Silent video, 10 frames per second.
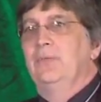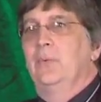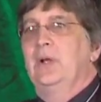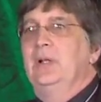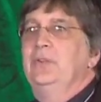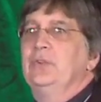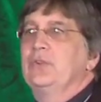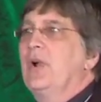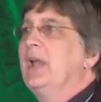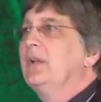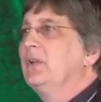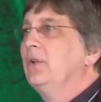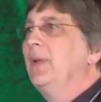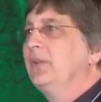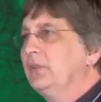for what it is you're trying to
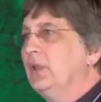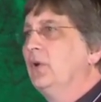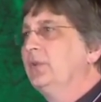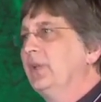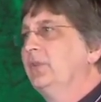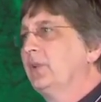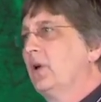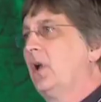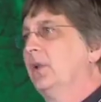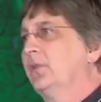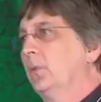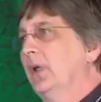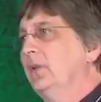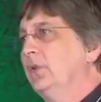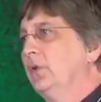do, makes no sense at all as a
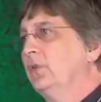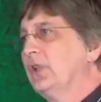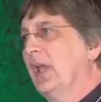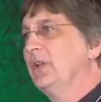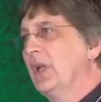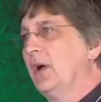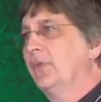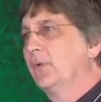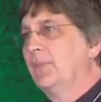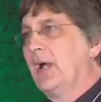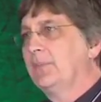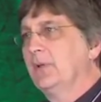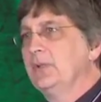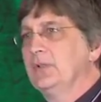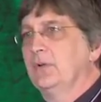way to change health for a
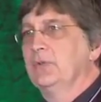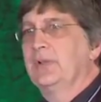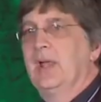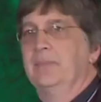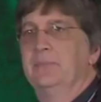population over time.